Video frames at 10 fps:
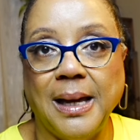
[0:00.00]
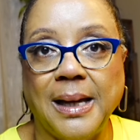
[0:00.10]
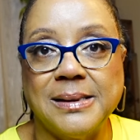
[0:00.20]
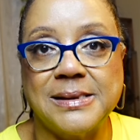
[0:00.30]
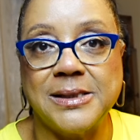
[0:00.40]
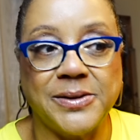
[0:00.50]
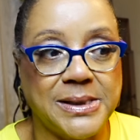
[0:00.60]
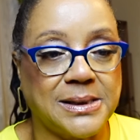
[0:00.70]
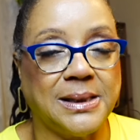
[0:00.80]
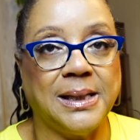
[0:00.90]
as
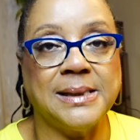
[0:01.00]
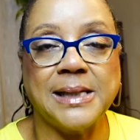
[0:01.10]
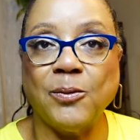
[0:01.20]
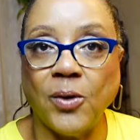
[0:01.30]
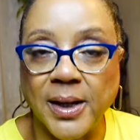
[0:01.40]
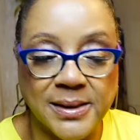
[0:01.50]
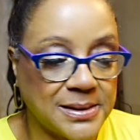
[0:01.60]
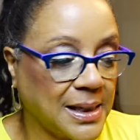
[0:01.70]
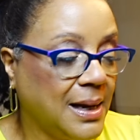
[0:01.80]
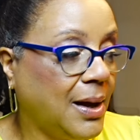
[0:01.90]
seriously as I
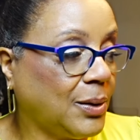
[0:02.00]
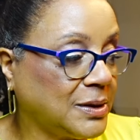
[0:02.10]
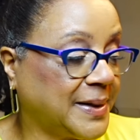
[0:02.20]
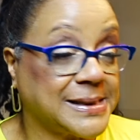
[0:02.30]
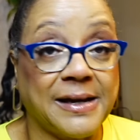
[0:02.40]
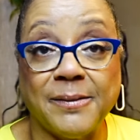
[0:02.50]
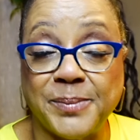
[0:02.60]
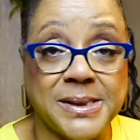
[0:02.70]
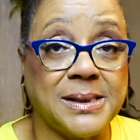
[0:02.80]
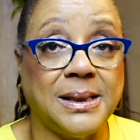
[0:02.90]
was, only because I got
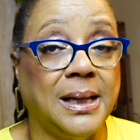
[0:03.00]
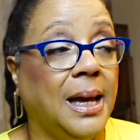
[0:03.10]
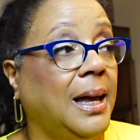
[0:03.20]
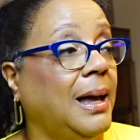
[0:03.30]
busy.